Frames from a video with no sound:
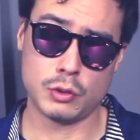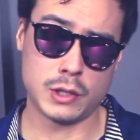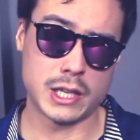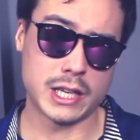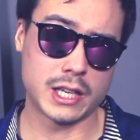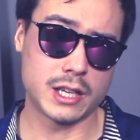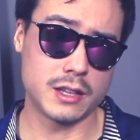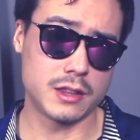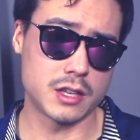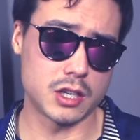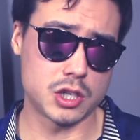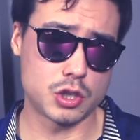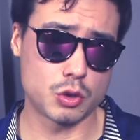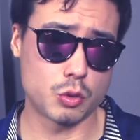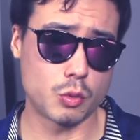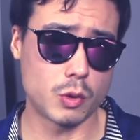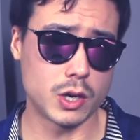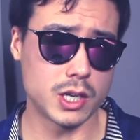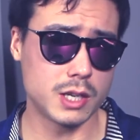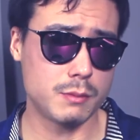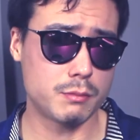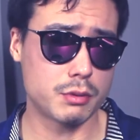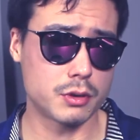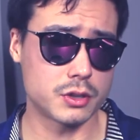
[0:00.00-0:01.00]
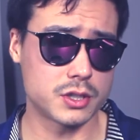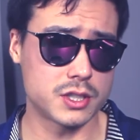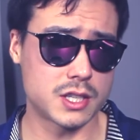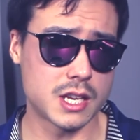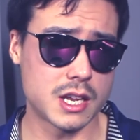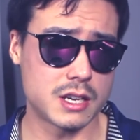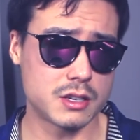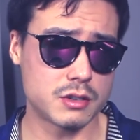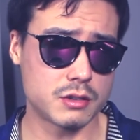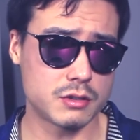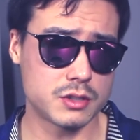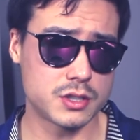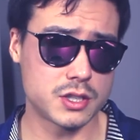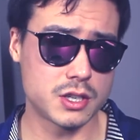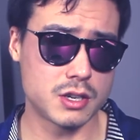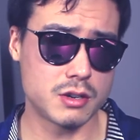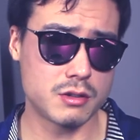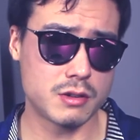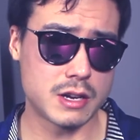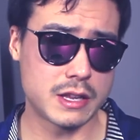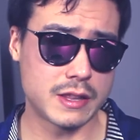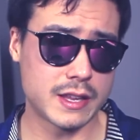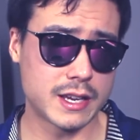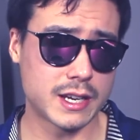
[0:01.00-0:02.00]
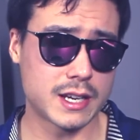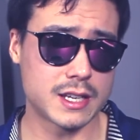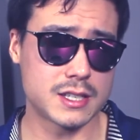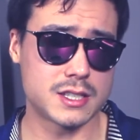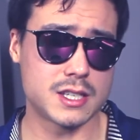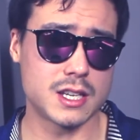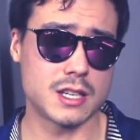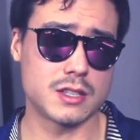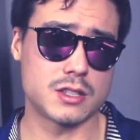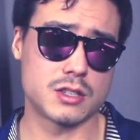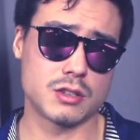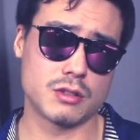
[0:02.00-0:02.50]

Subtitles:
like in the 20% or so, and like I said,